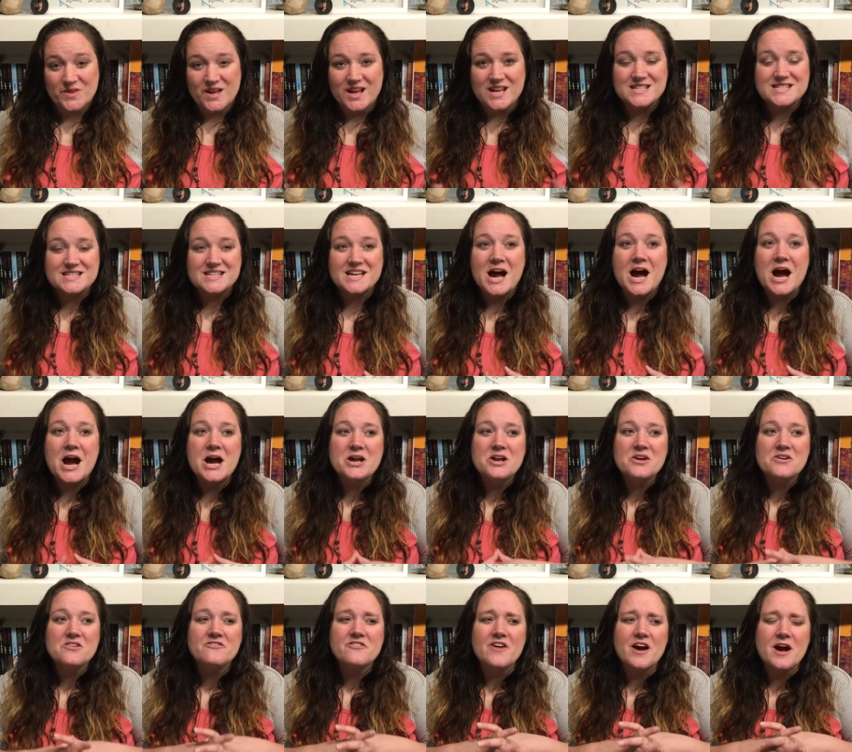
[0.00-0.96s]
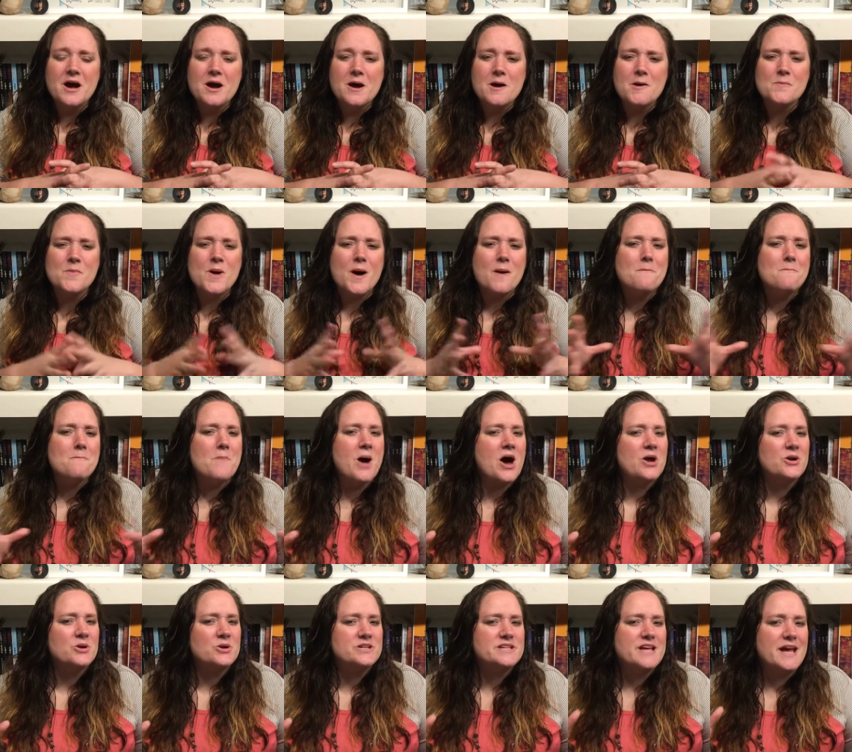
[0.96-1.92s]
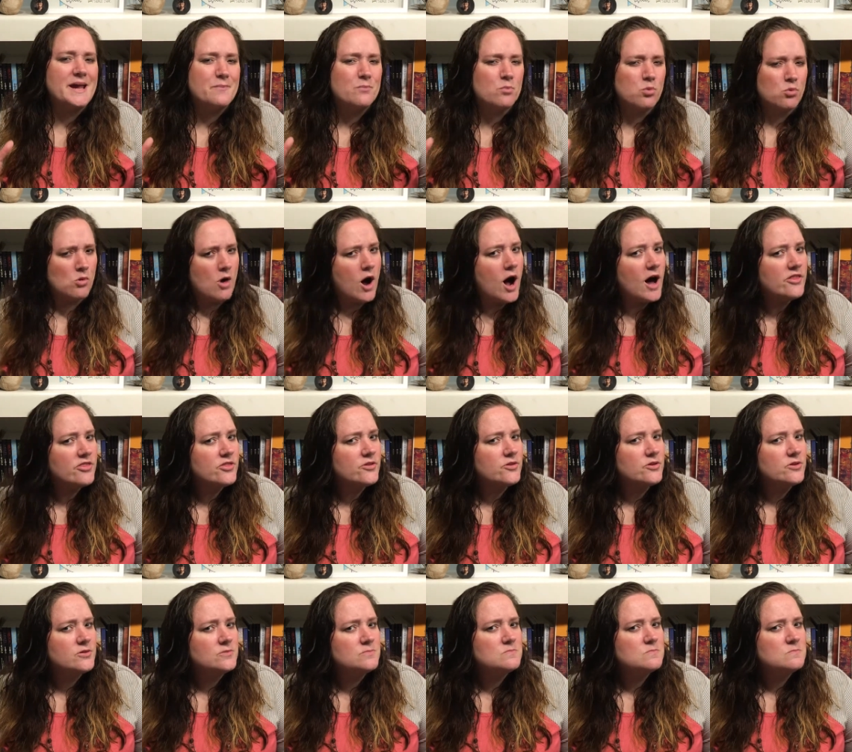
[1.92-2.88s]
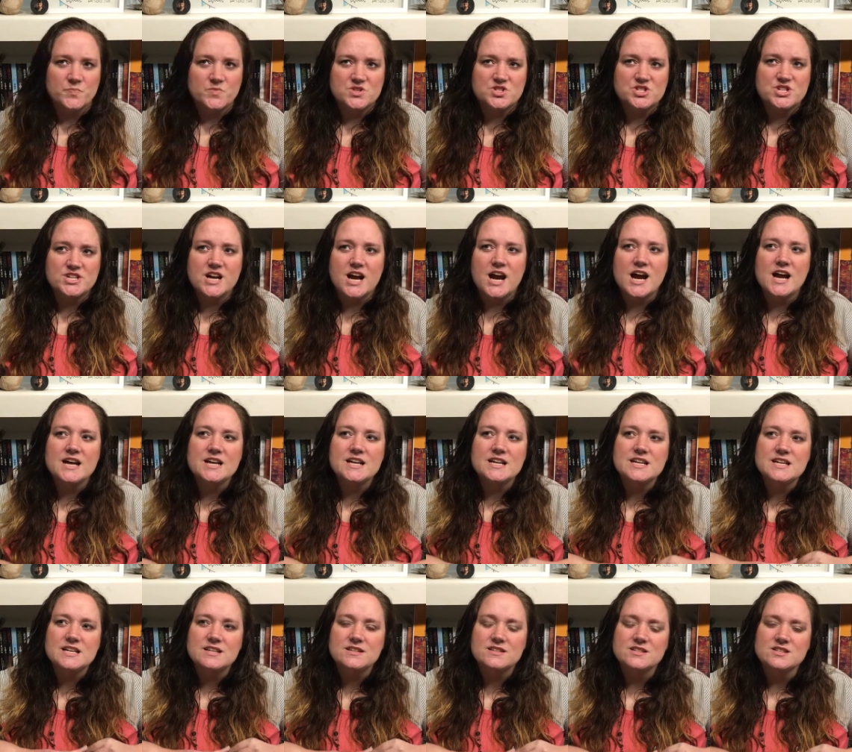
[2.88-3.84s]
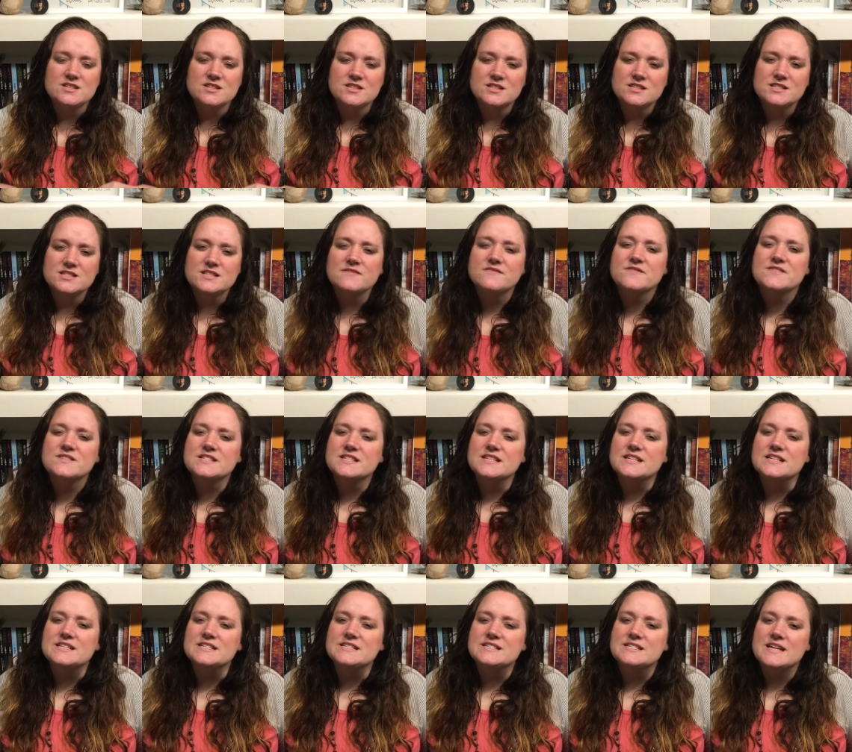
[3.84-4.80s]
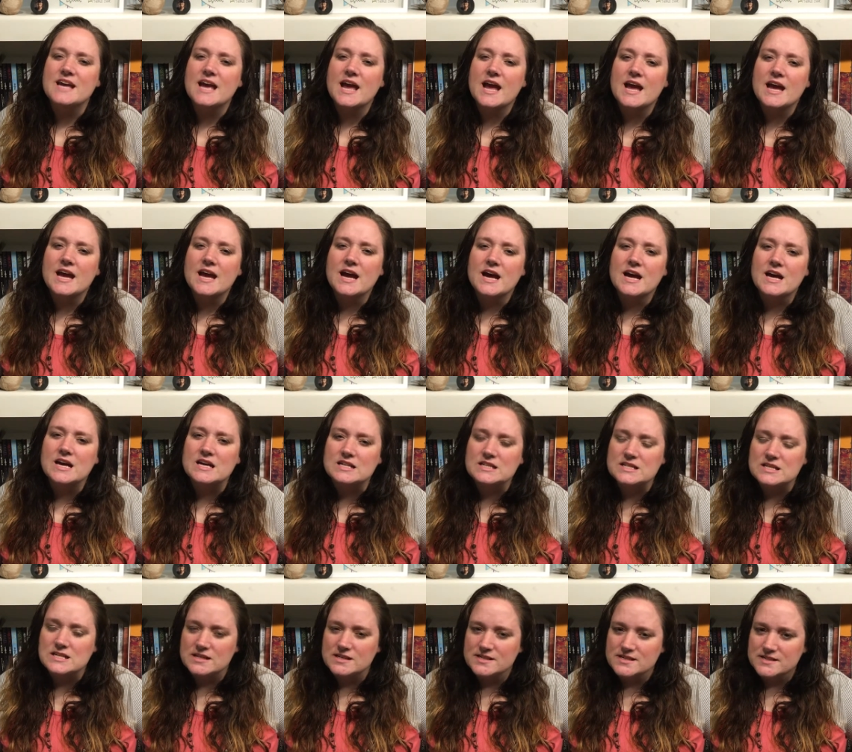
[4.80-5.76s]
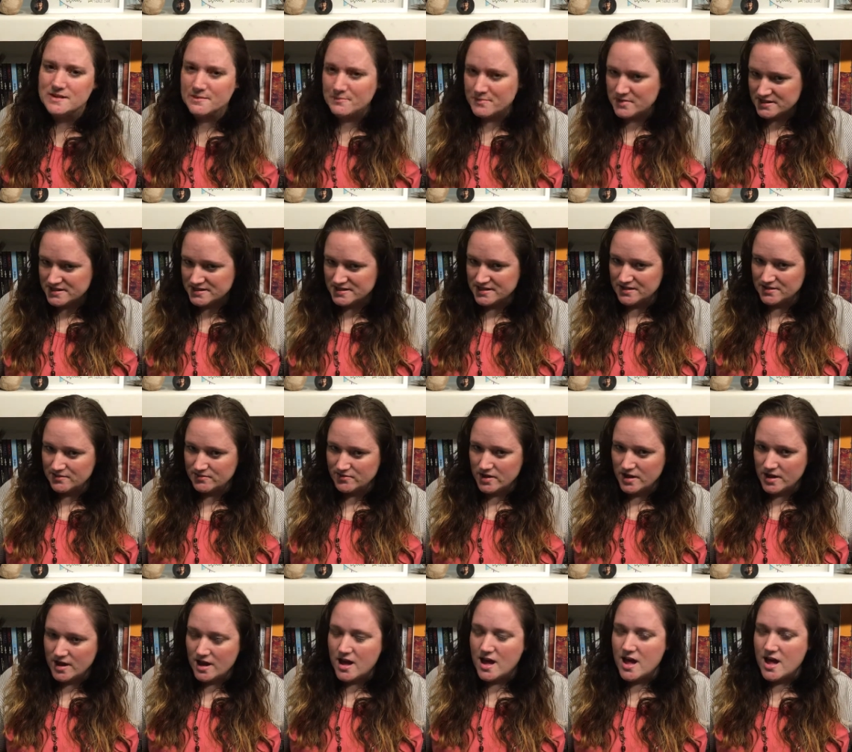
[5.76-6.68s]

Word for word: It's kind of um, a modern day brothel. She kind of sees a uh, submissive